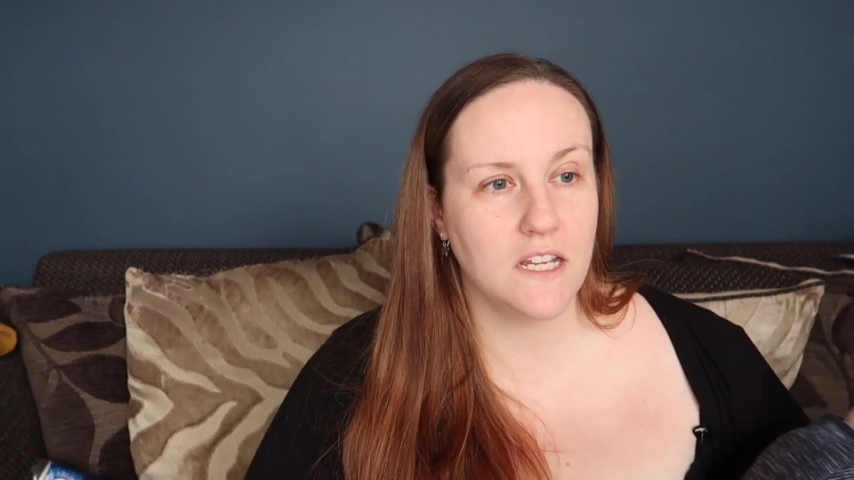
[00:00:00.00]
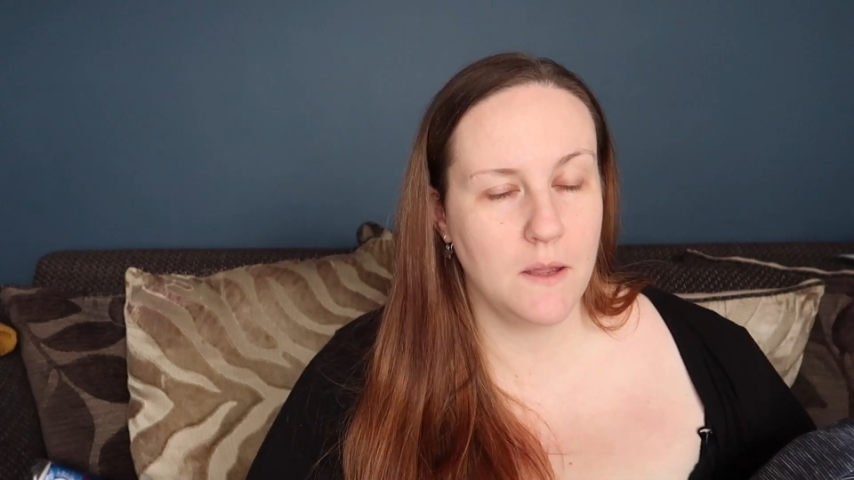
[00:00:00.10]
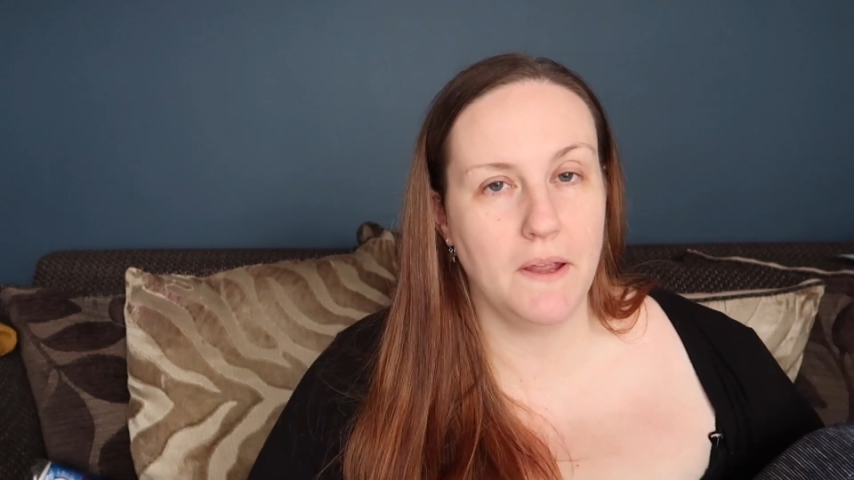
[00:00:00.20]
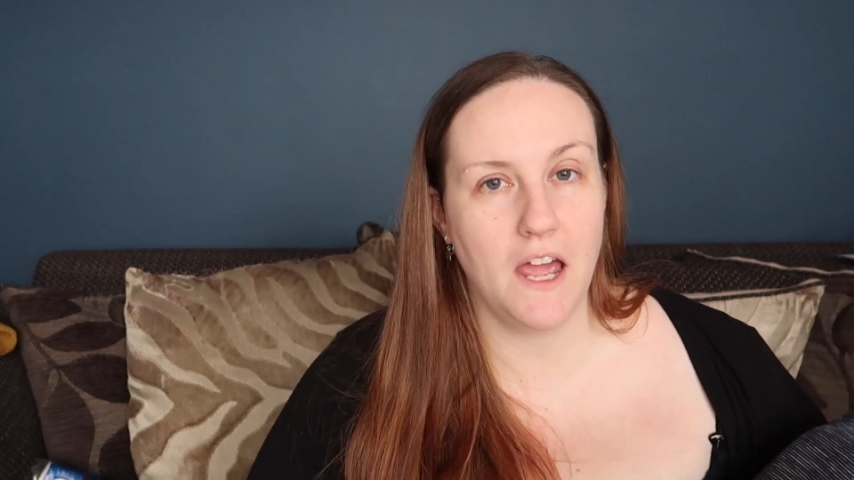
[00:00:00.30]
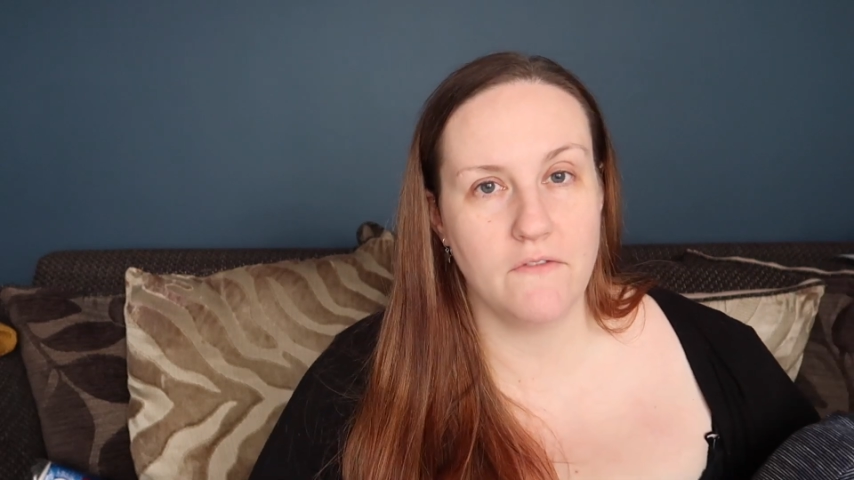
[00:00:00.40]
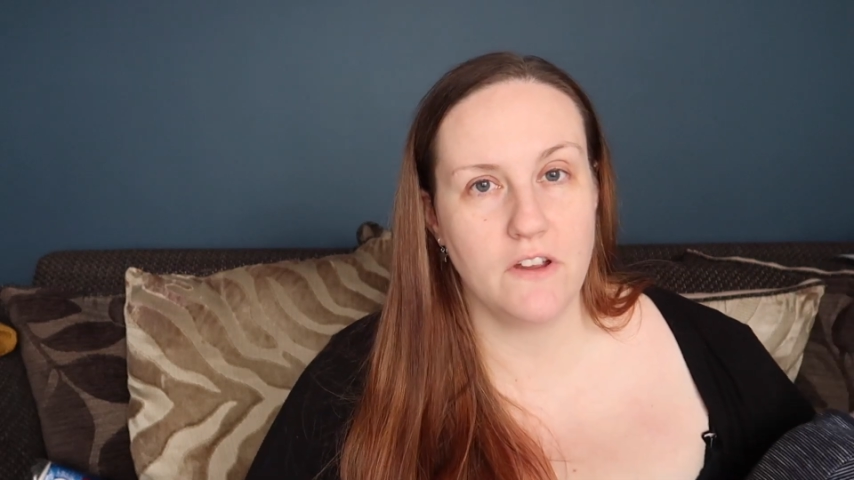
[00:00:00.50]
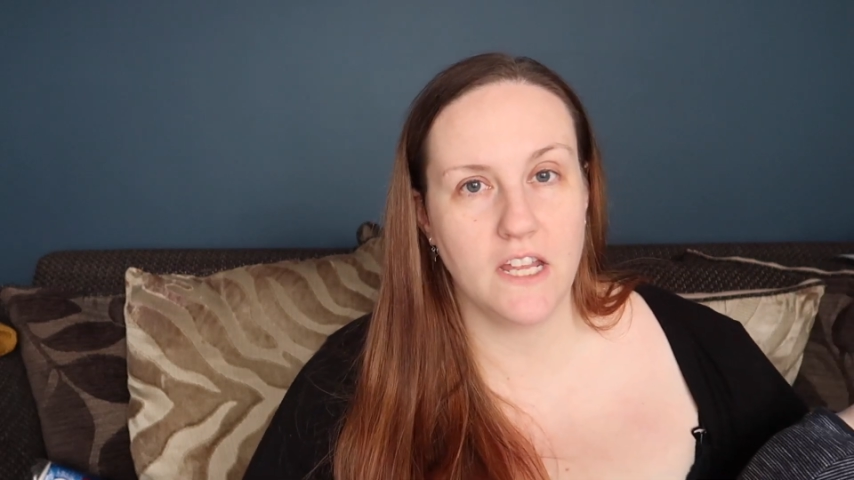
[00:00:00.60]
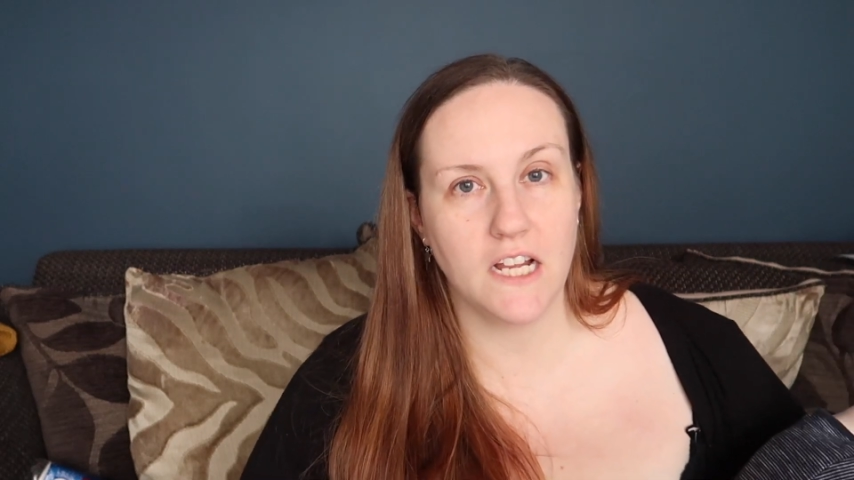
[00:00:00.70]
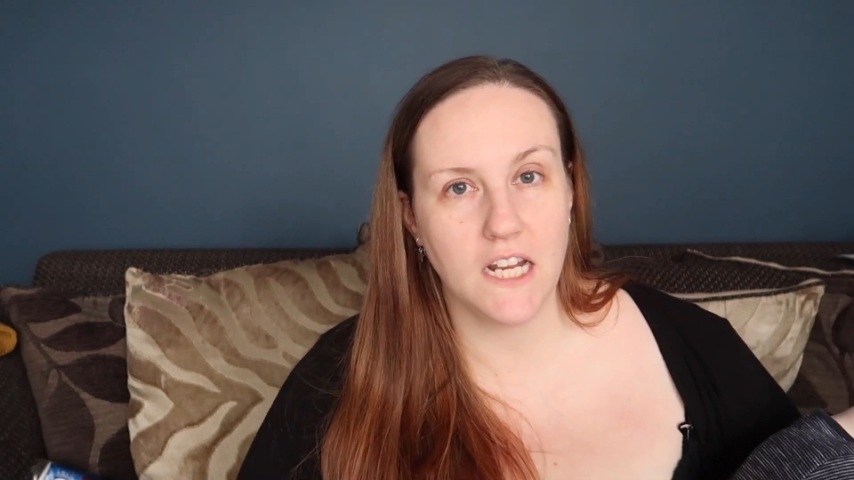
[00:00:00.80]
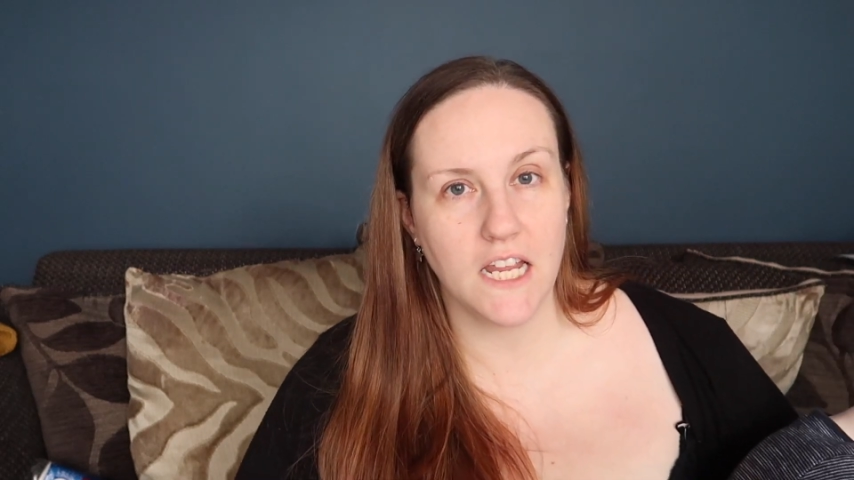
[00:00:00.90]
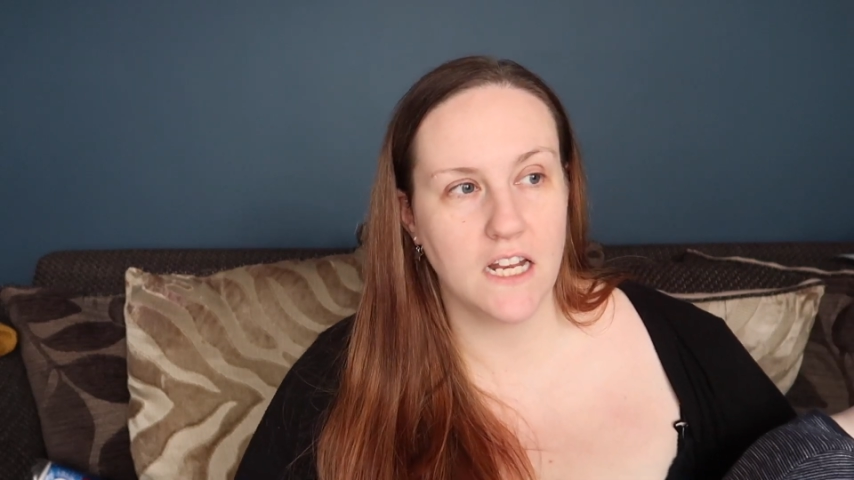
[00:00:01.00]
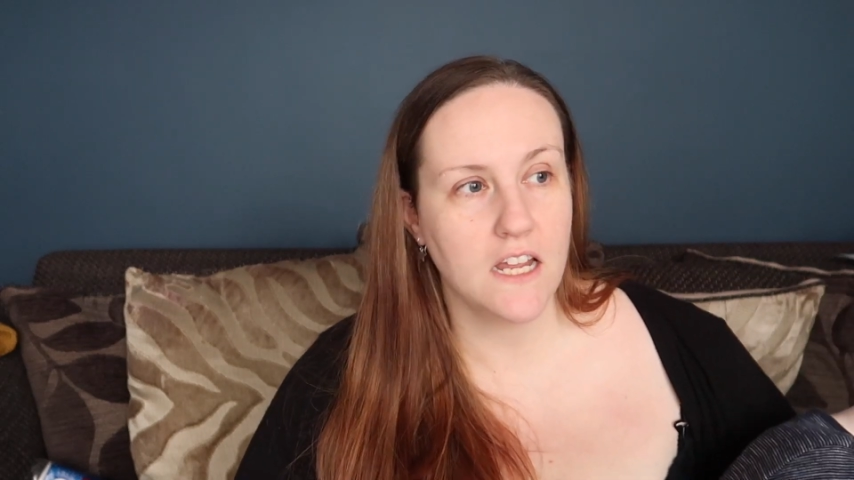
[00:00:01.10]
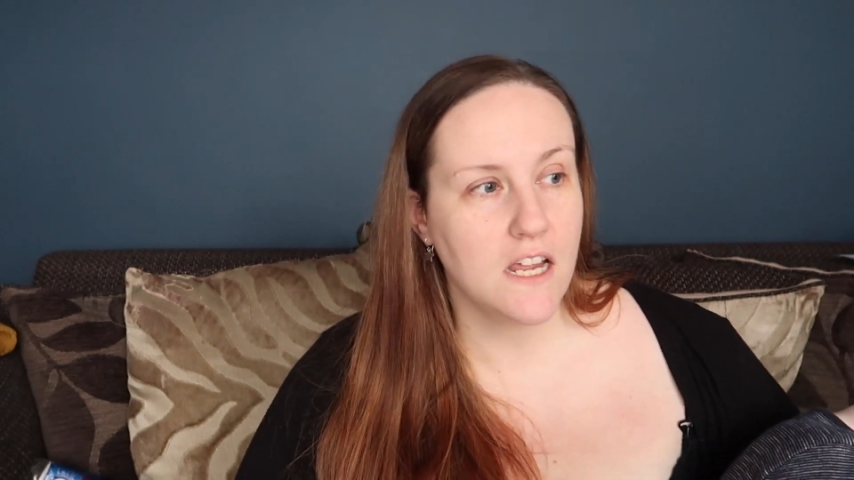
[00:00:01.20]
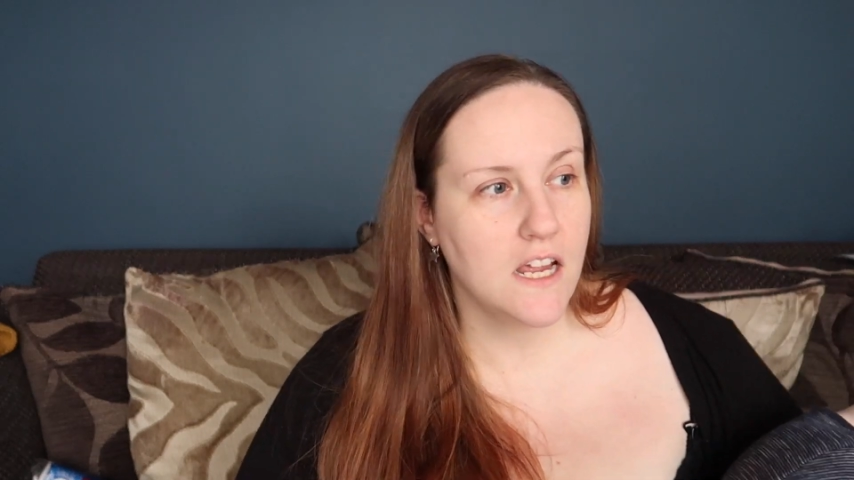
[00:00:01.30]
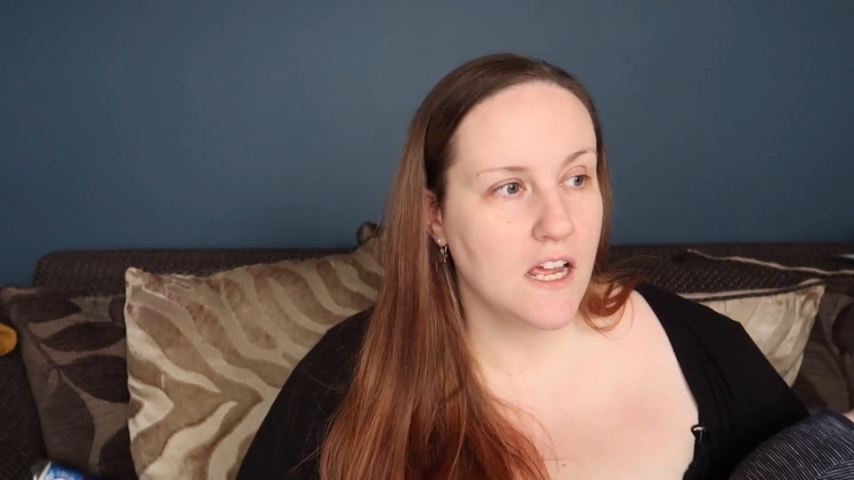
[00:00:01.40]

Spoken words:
keeping everything clean.